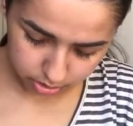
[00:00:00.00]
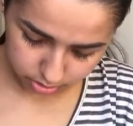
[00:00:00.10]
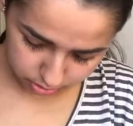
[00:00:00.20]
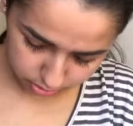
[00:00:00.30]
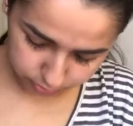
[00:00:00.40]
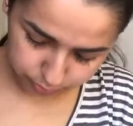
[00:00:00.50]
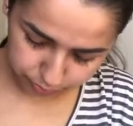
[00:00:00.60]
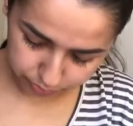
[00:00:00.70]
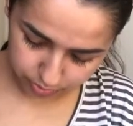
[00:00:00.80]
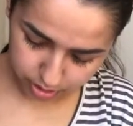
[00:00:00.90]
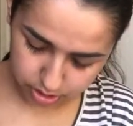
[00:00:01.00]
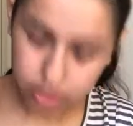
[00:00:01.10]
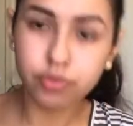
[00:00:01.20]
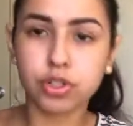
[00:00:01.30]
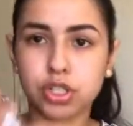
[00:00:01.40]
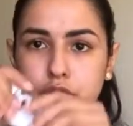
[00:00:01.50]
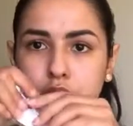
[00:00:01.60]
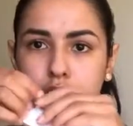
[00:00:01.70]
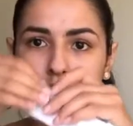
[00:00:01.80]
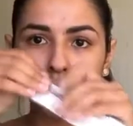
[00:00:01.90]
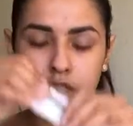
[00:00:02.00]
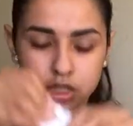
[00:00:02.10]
So that's the first thing.